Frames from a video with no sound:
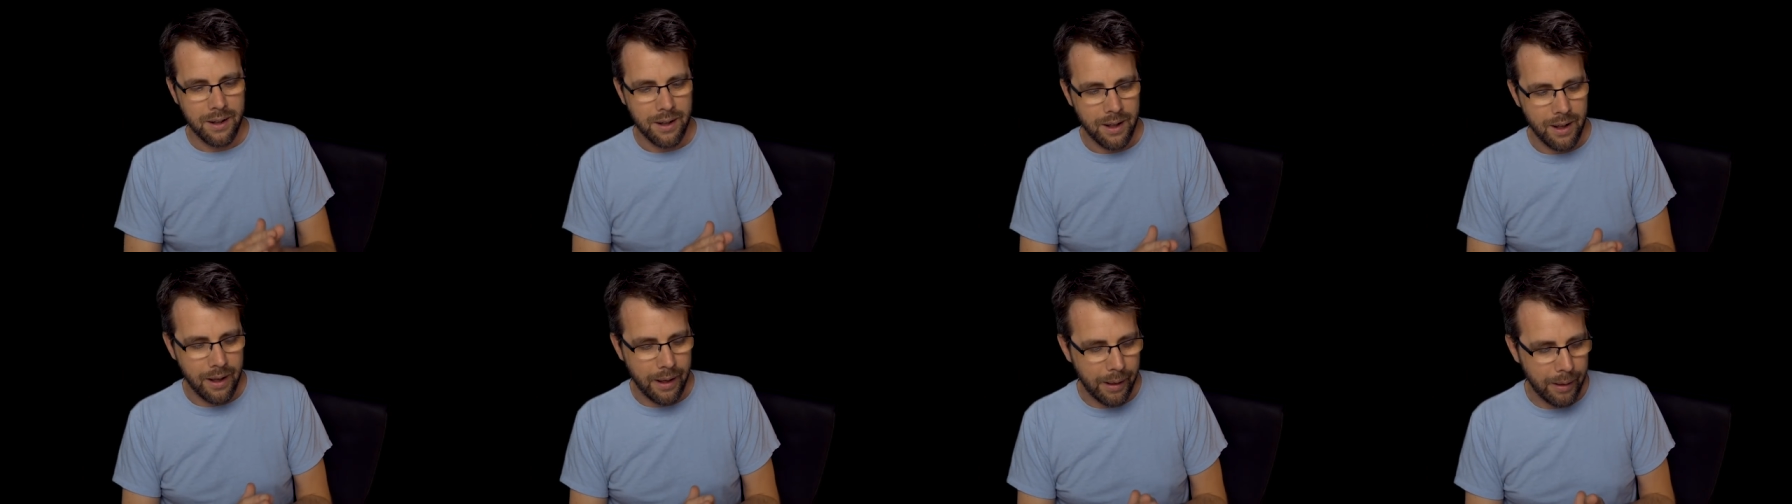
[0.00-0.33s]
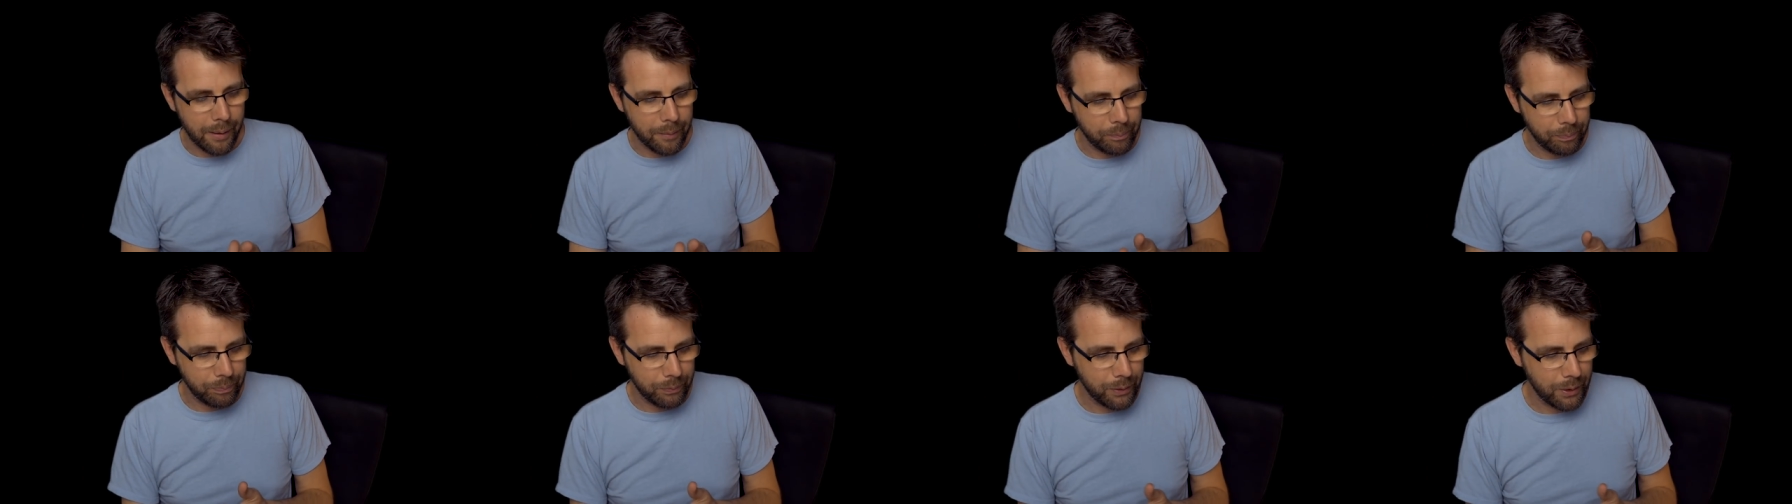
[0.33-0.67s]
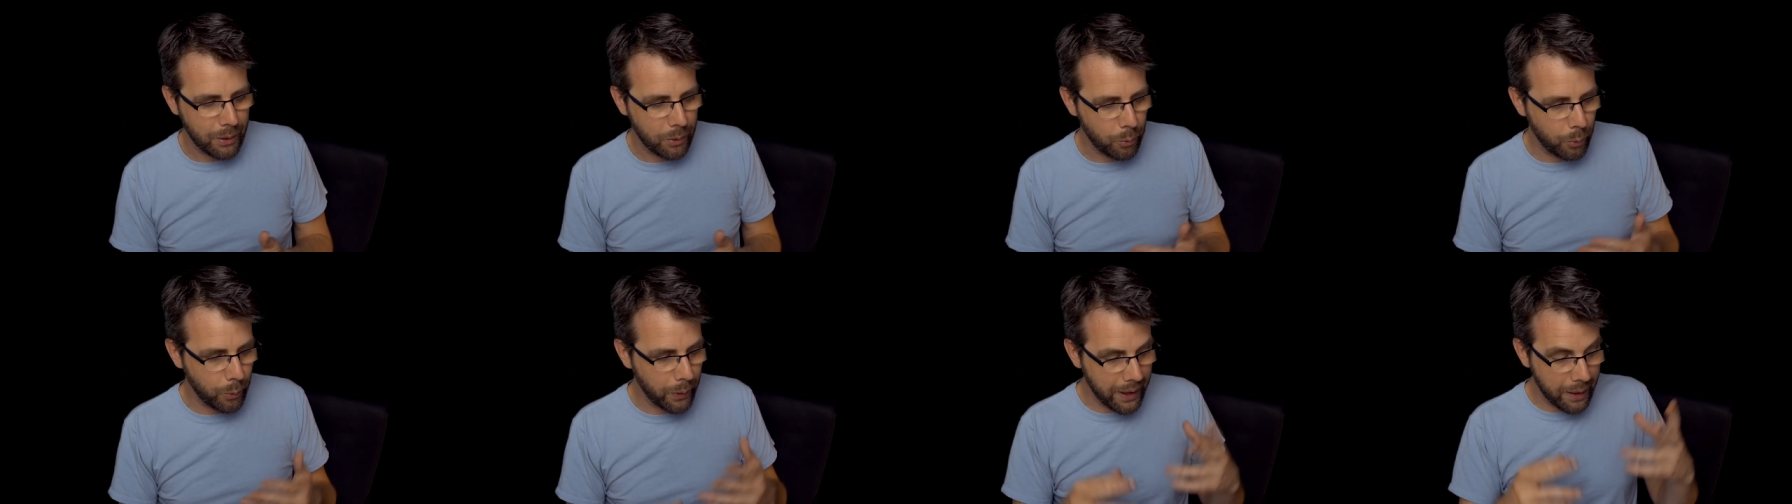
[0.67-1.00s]
Um,
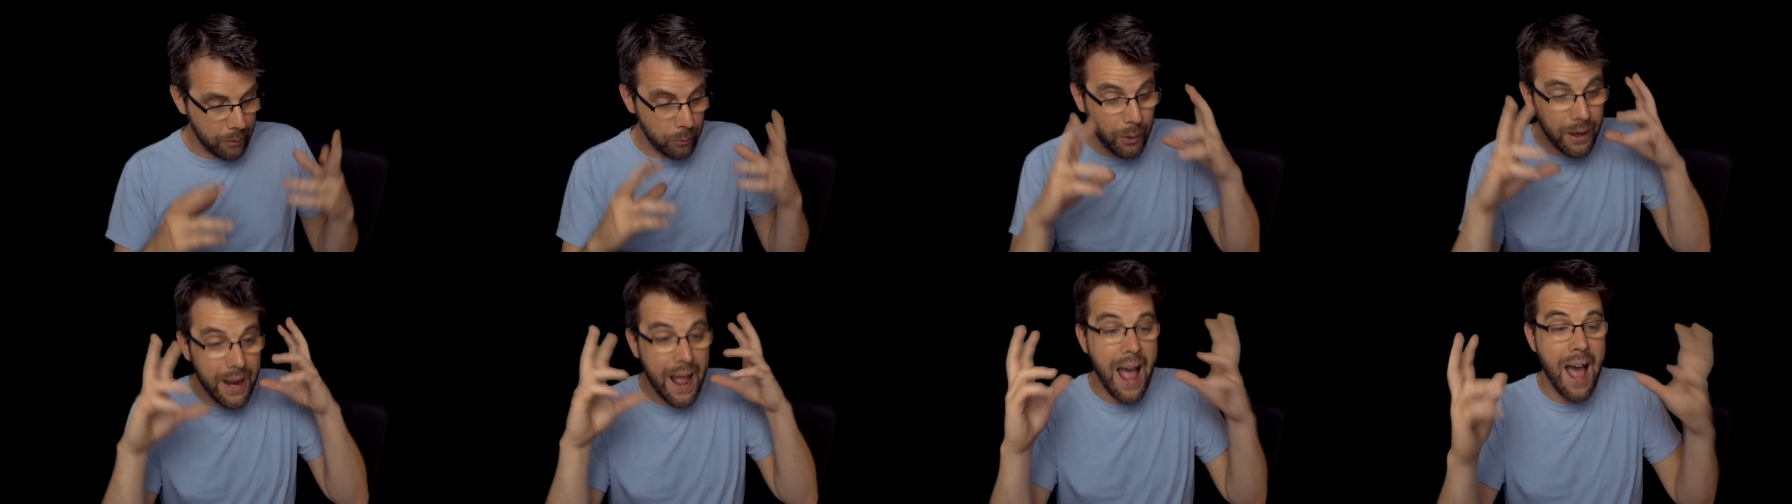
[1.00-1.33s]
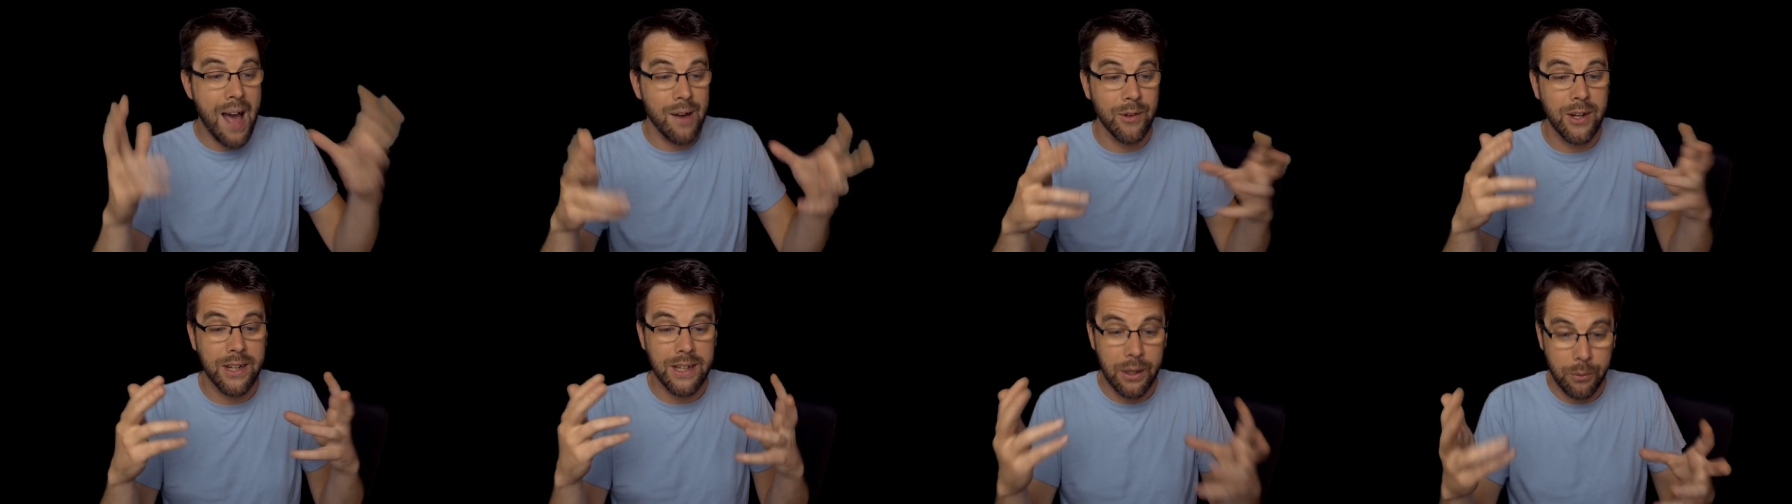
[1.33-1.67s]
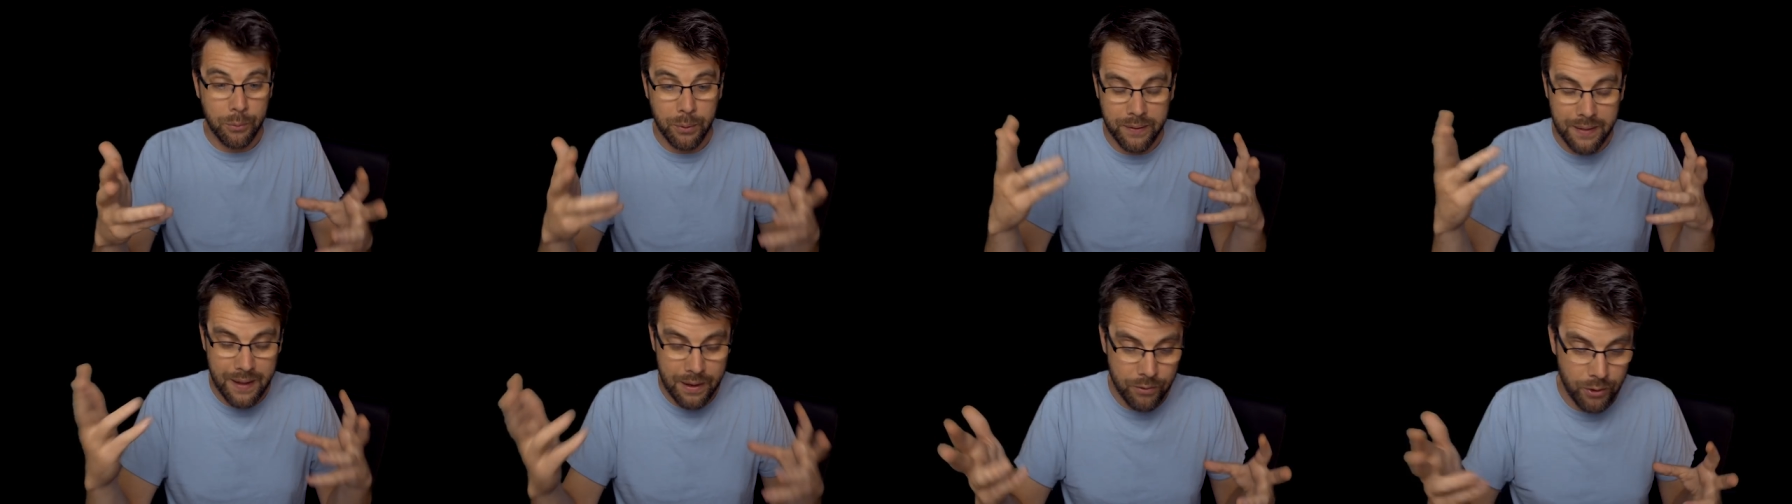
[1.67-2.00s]
what what have I done
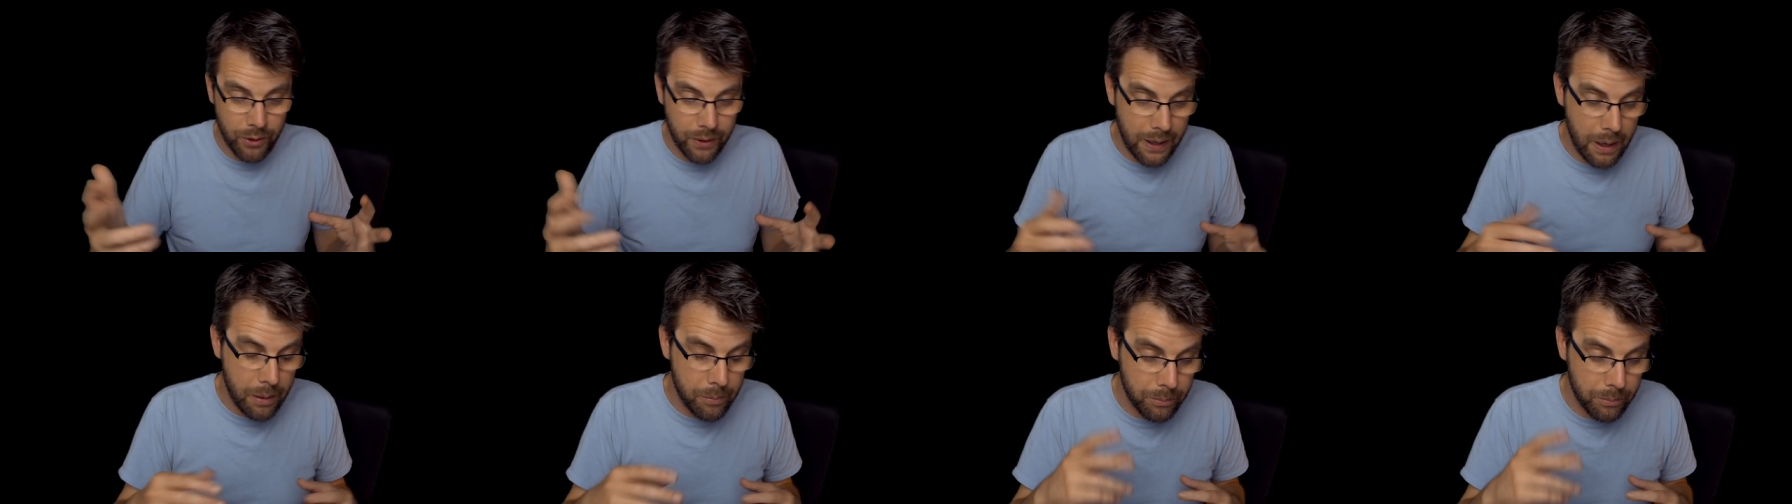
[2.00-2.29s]
with Evergreen?